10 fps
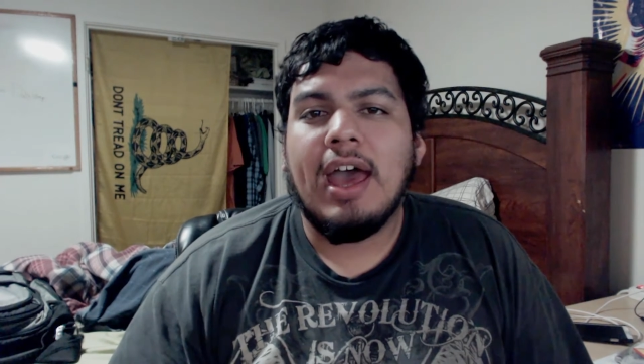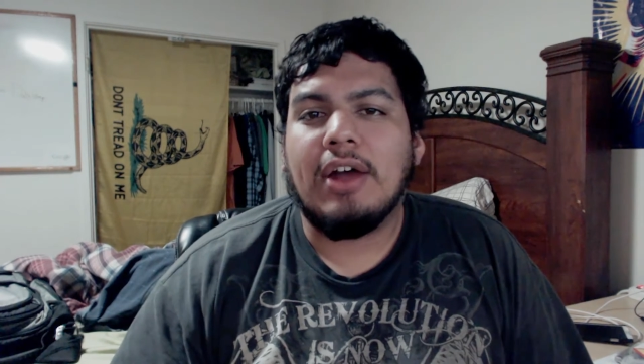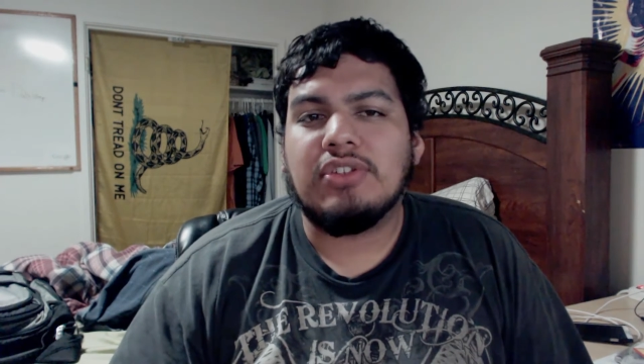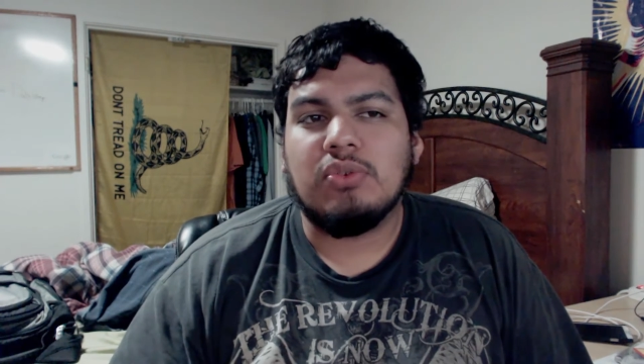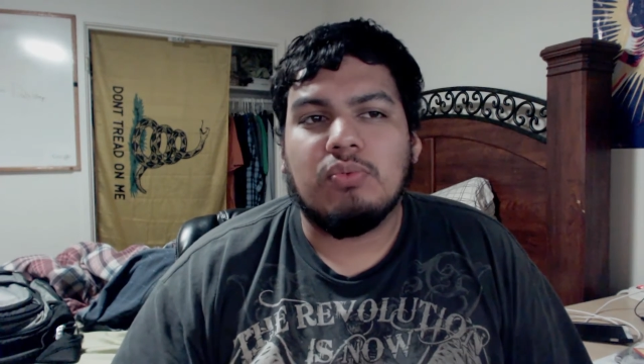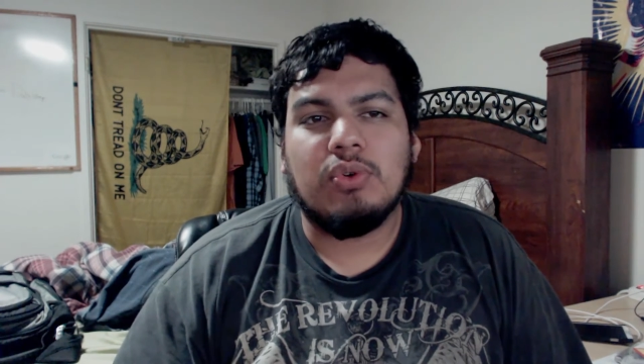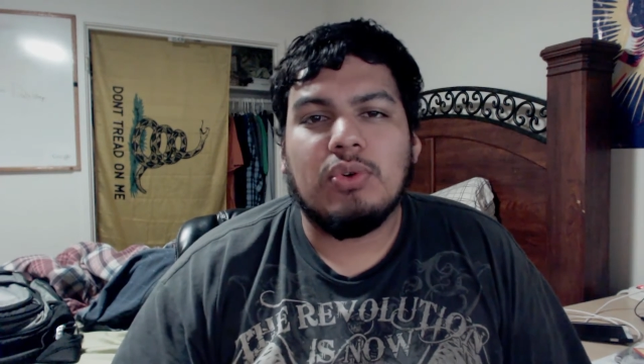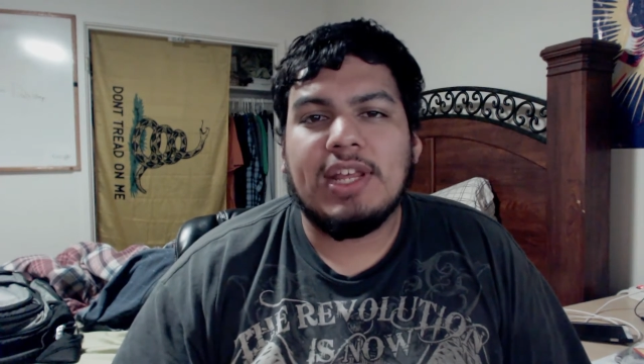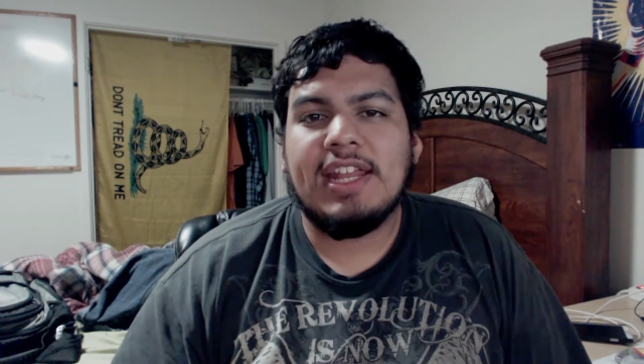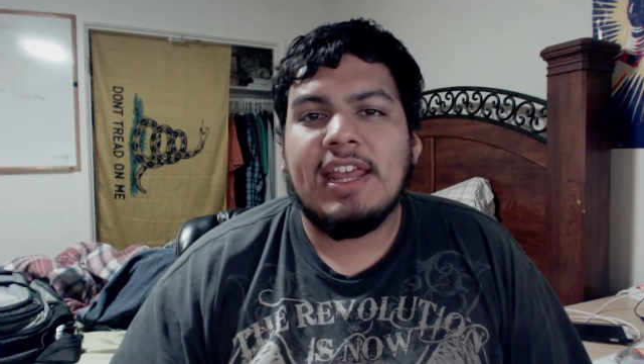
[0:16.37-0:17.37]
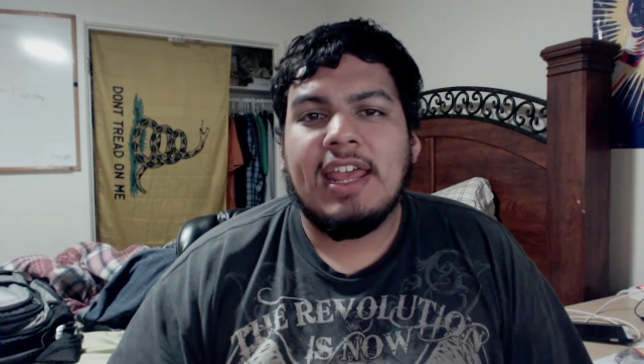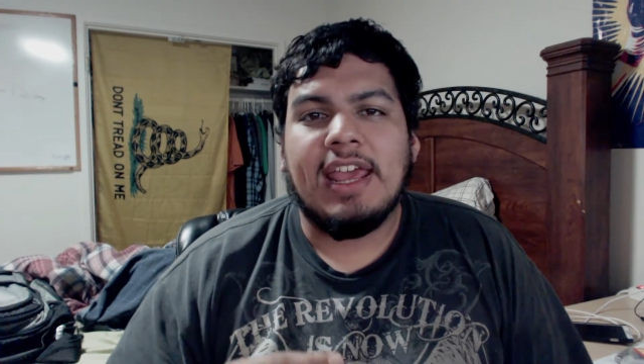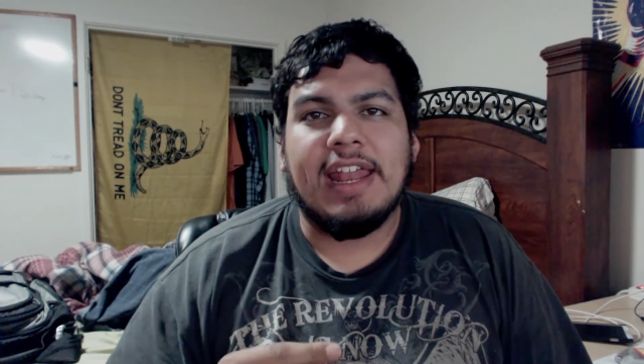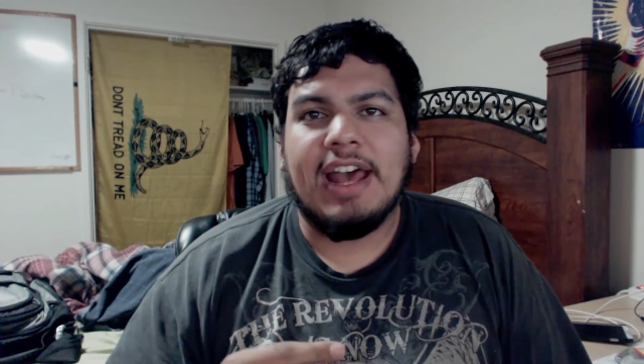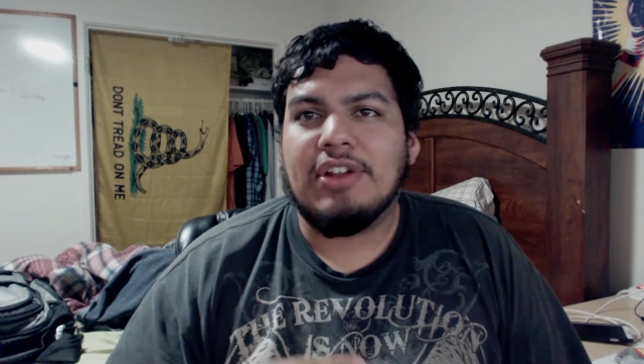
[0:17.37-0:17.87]
how to root it
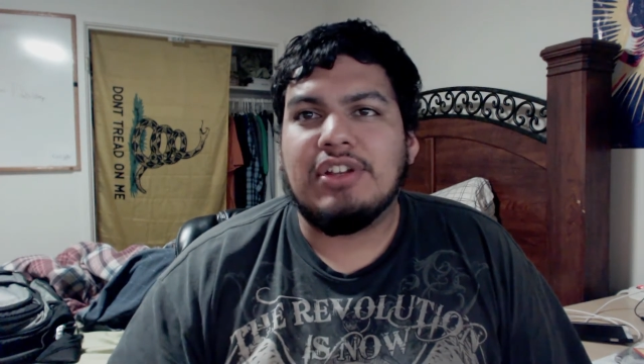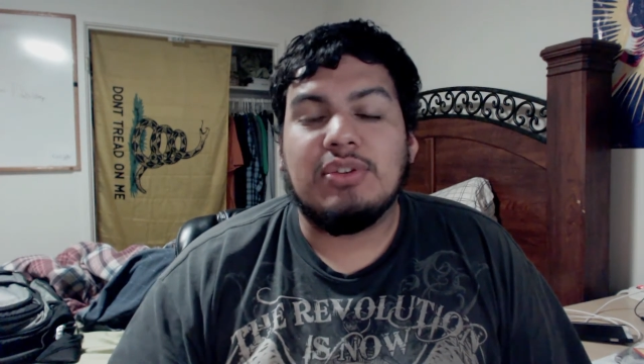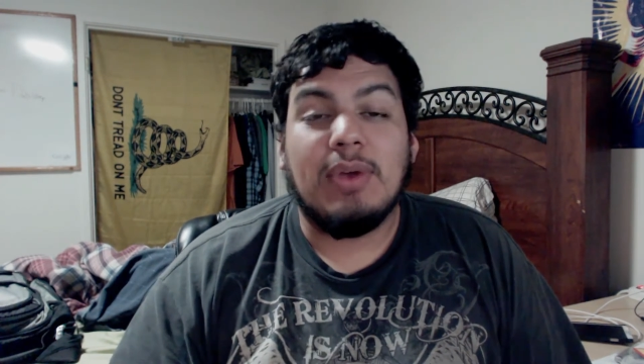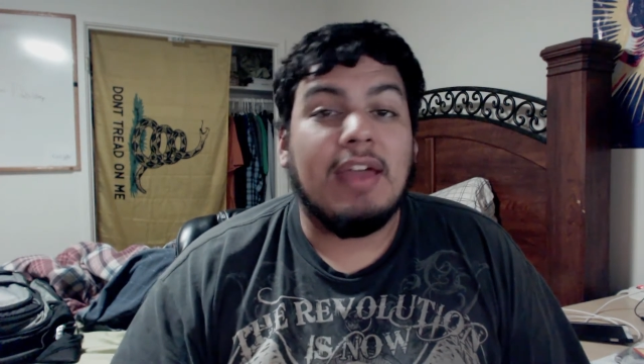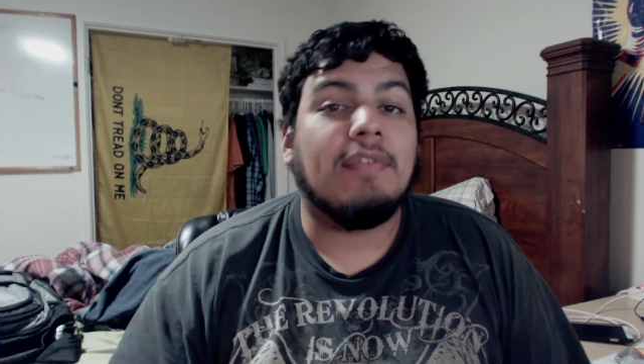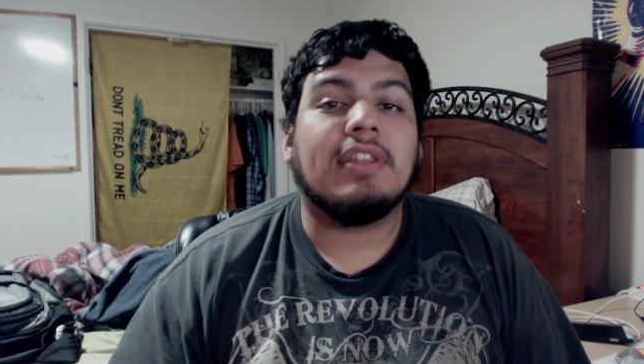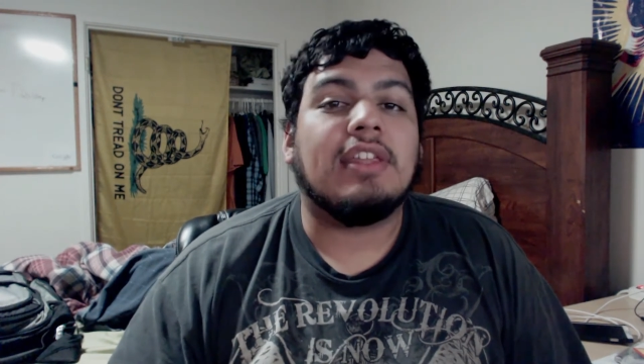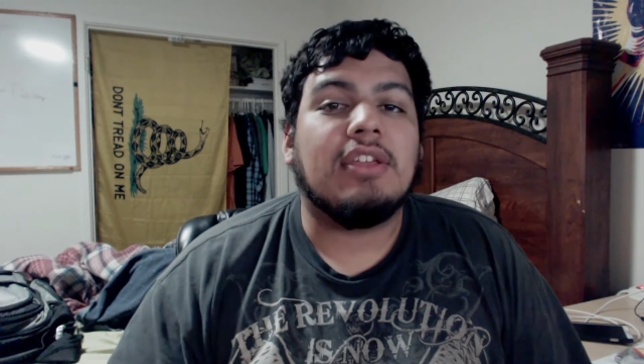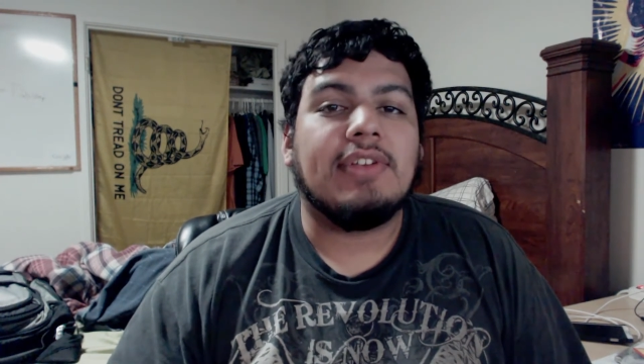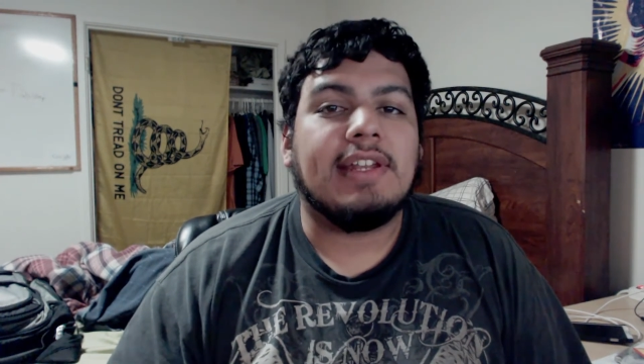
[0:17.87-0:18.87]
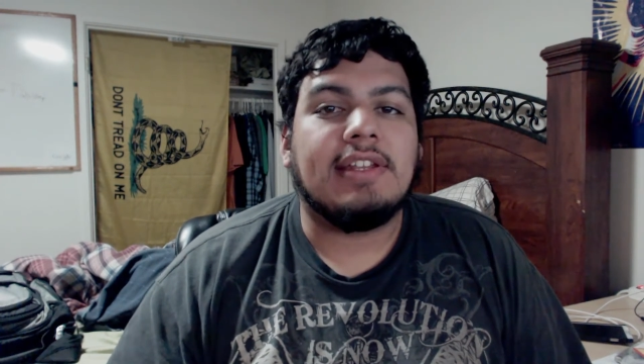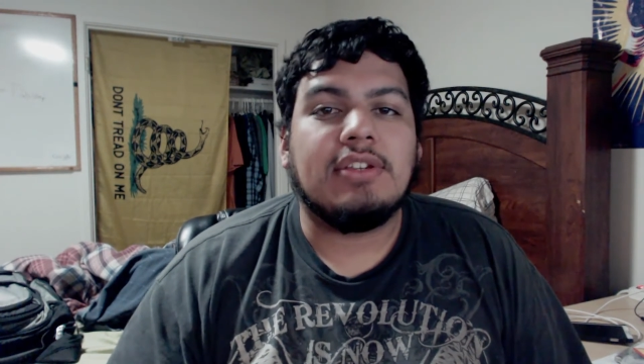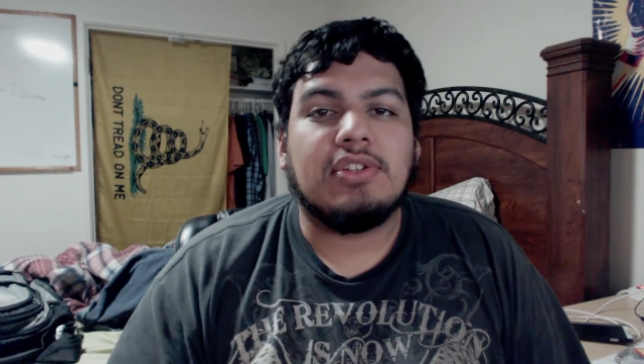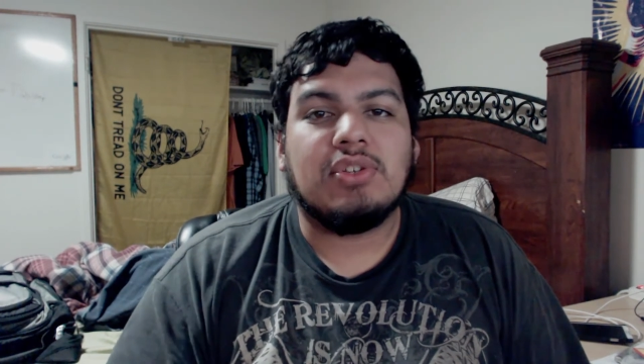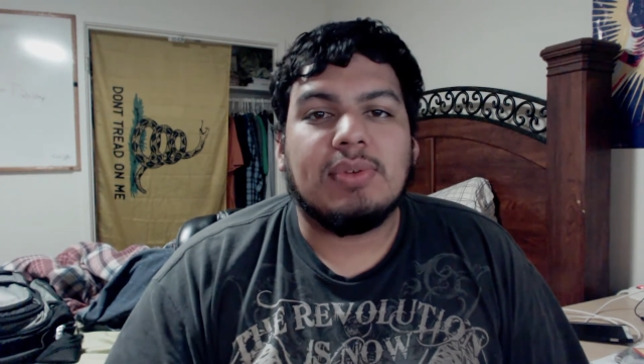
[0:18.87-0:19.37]
and how to do everything you need to
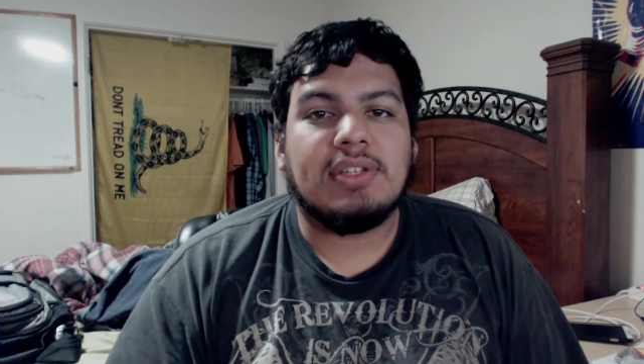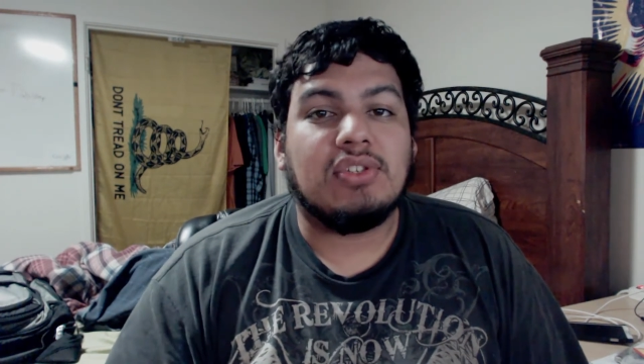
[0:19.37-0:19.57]
do to it.